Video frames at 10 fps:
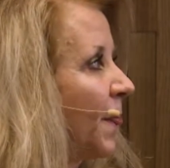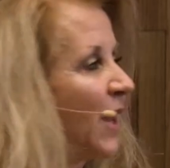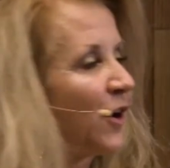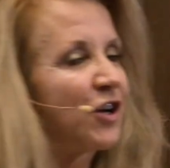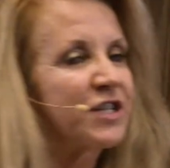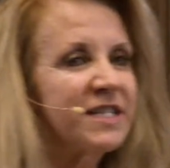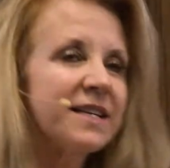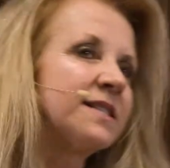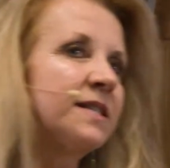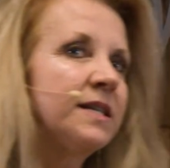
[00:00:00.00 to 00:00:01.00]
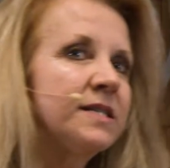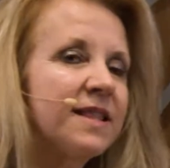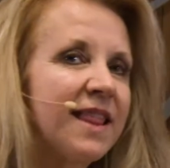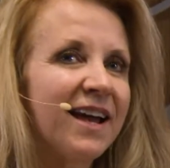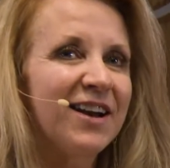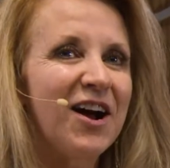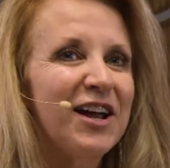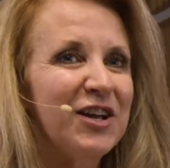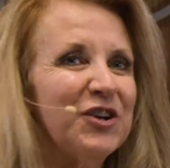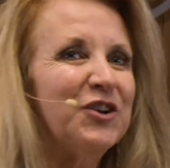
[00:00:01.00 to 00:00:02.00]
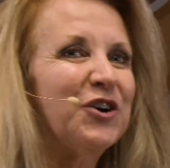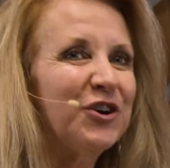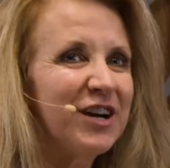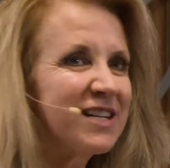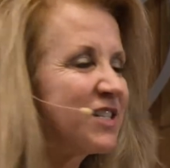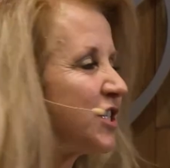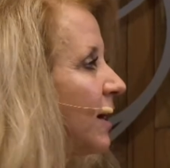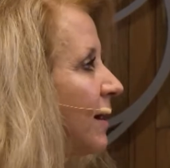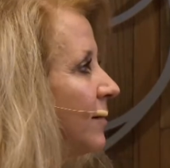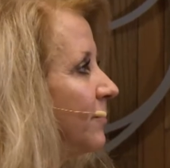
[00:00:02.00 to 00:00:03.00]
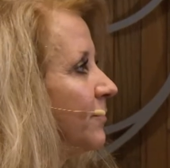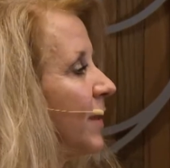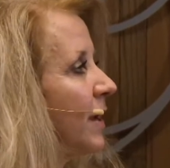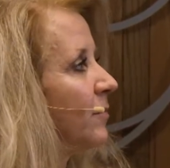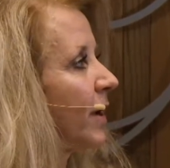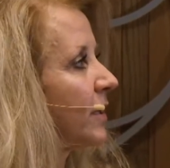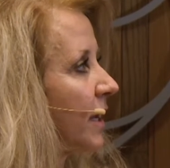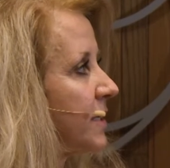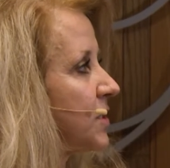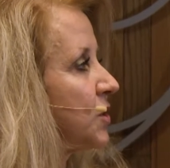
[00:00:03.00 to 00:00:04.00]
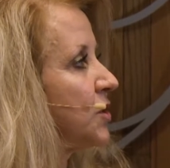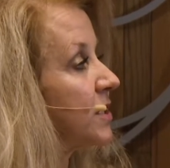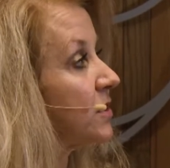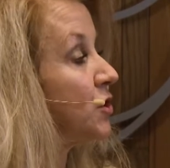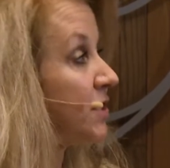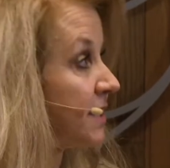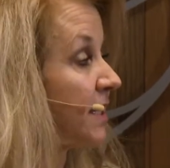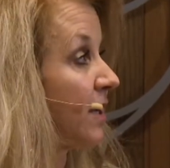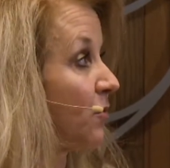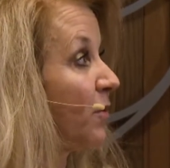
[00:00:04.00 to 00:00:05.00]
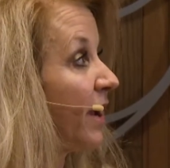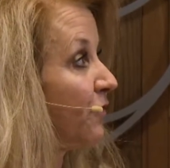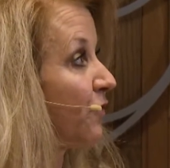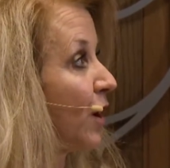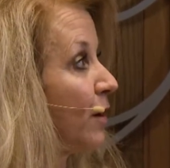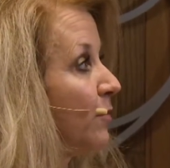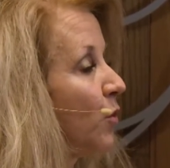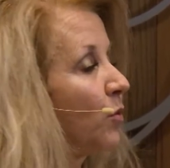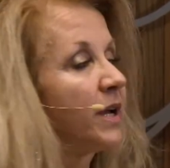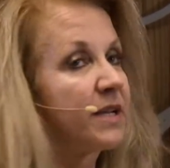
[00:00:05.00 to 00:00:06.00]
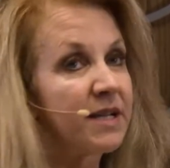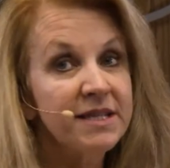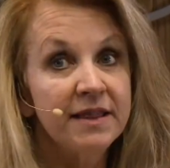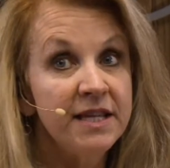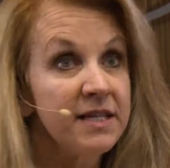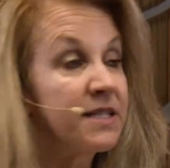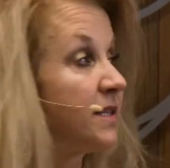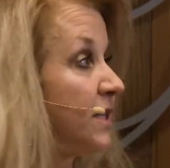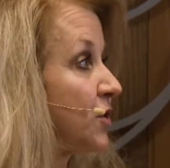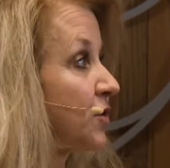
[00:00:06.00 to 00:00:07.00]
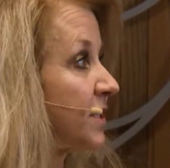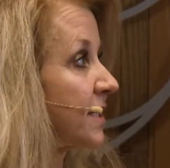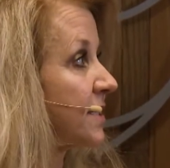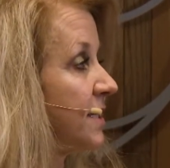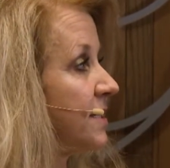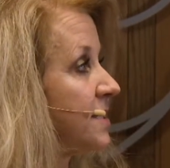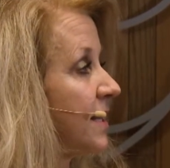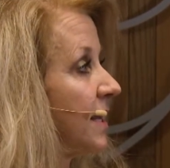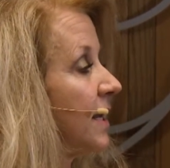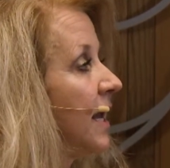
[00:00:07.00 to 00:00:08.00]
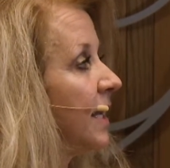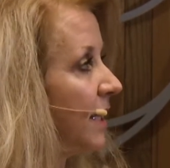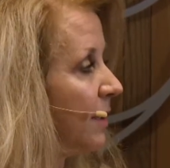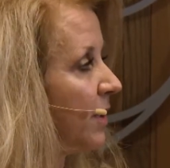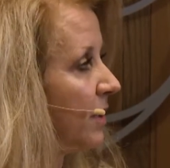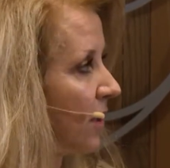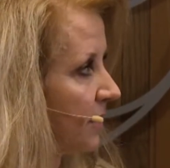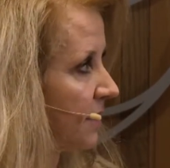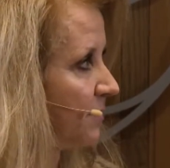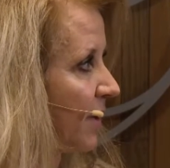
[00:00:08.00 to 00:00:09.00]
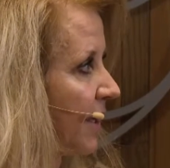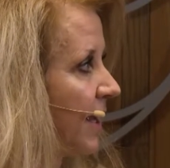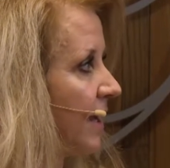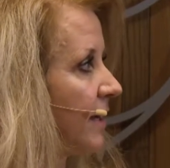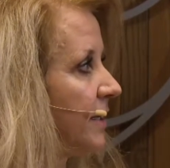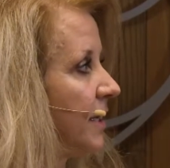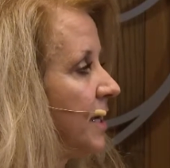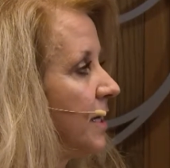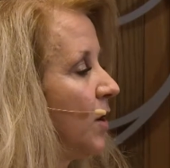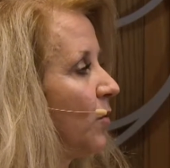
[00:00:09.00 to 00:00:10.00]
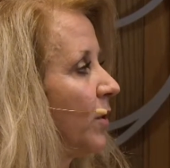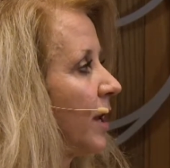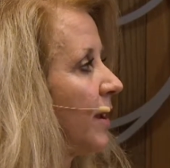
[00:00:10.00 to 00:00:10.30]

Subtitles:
There are 6 C's that I encourage my clients to stay away from, and these are 6 C's that keep me locked in my head. When